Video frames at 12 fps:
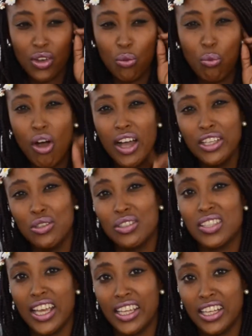what are you
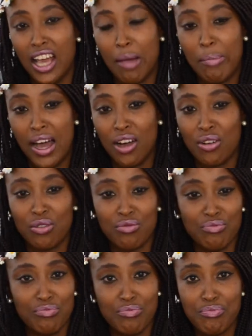saying about
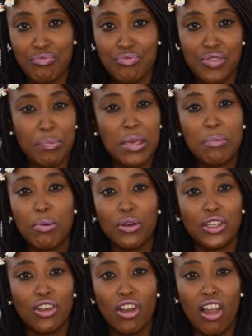the people
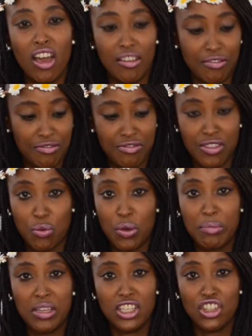in your life, the
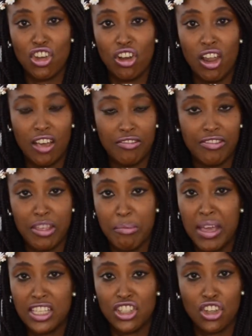women in your life, the
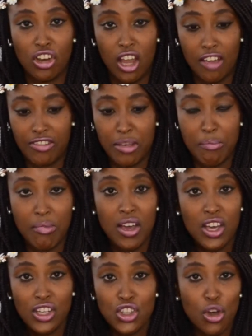men in your life,
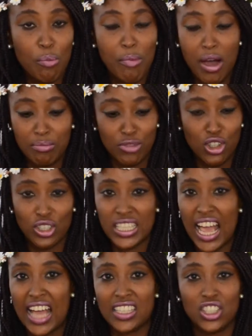your mum, your
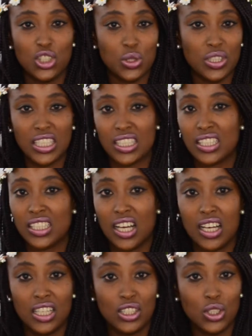dad, your sister,
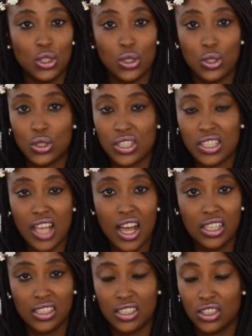your
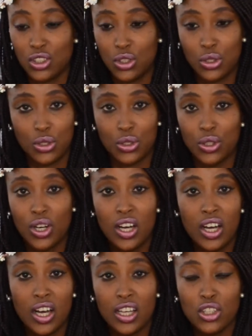son, your
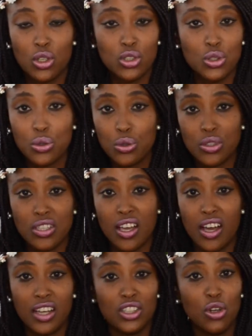
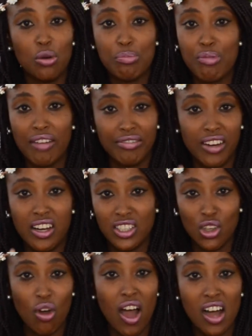daughter, your brother,
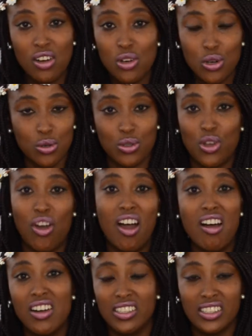your uncle, your
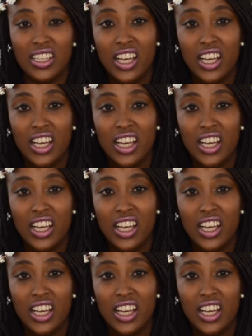aunt?